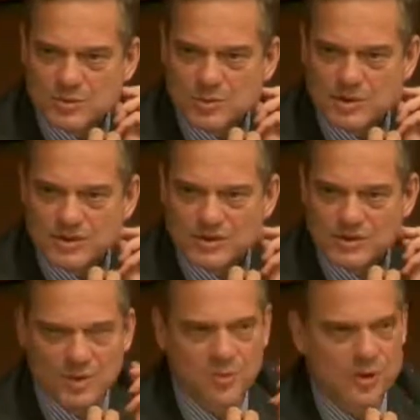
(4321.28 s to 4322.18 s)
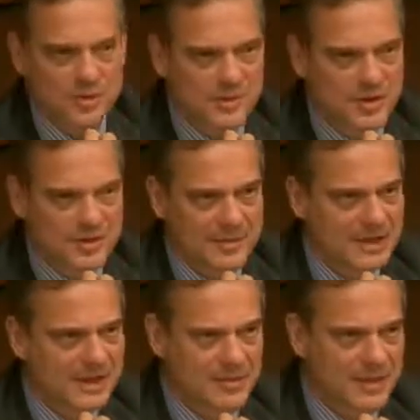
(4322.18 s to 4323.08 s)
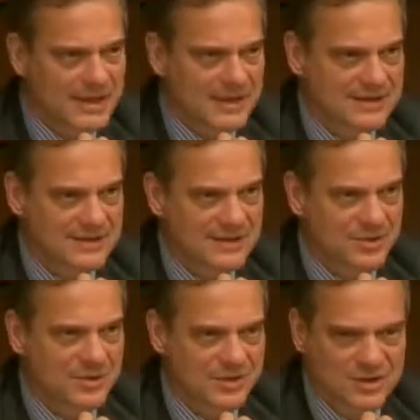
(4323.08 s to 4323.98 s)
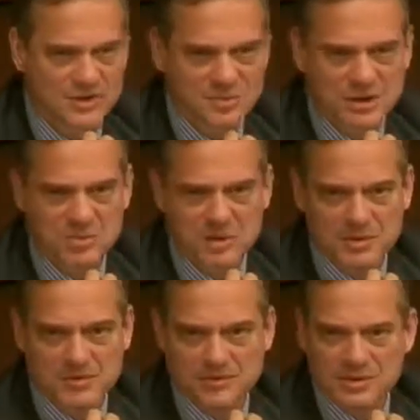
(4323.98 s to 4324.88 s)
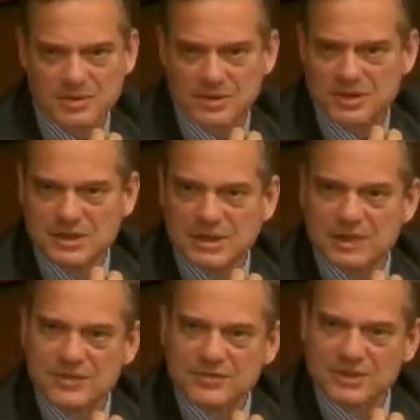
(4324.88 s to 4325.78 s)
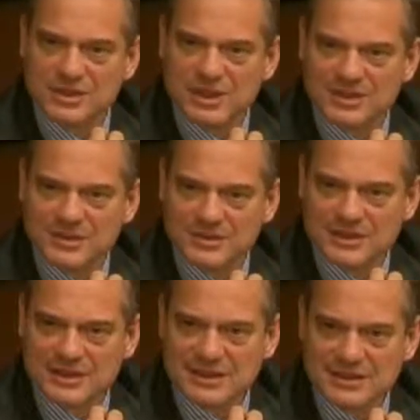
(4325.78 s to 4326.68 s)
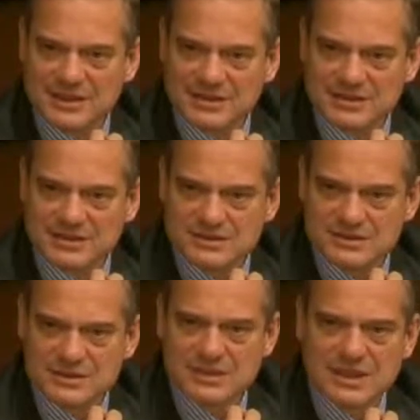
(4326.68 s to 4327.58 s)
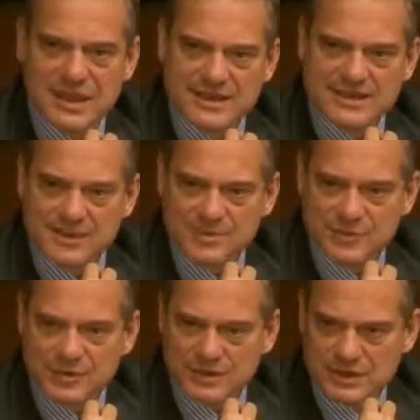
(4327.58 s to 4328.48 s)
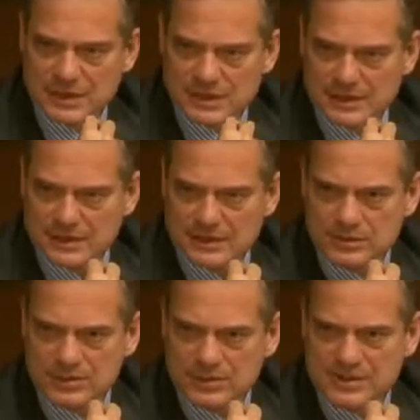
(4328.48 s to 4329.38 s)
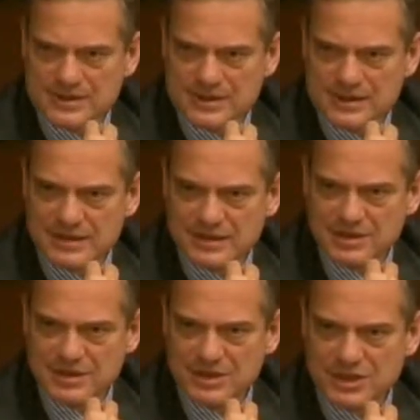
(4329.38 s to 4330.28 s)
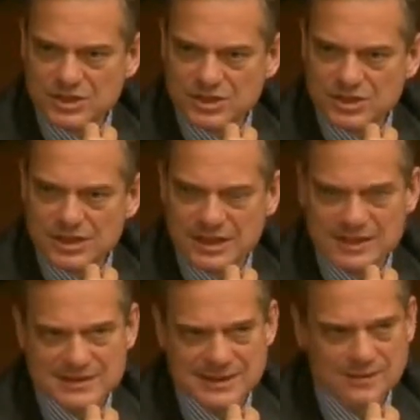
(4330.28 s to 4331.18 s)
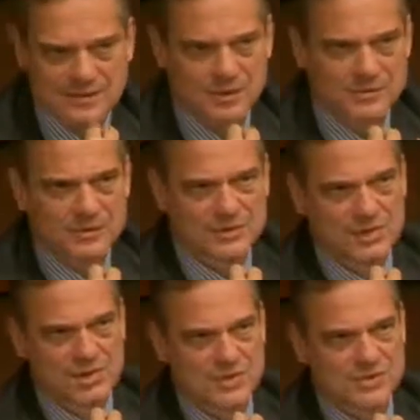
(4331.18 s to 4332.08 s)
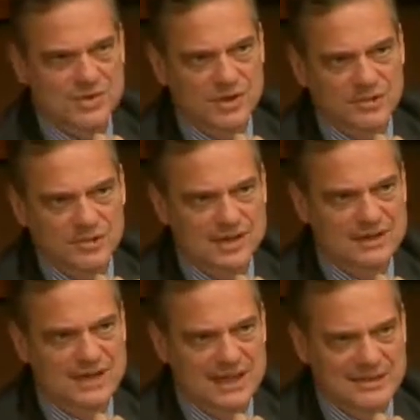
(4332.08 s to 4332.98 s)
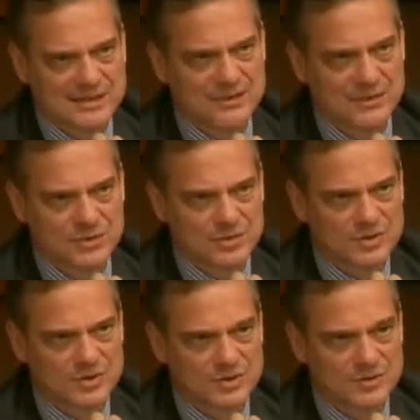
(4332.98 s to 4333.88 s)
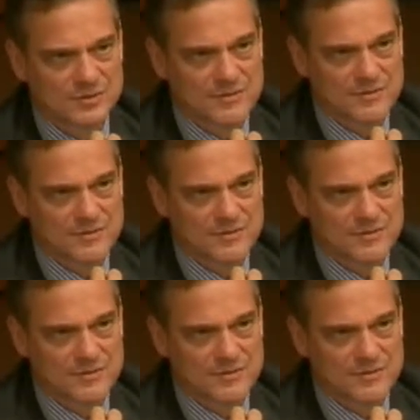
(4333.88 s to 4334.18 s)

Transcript: was a problem of American banks. It was not a big problem for the Latin American countries, except for the, to some extent, the contagion, and except from the loss of market access for a few years.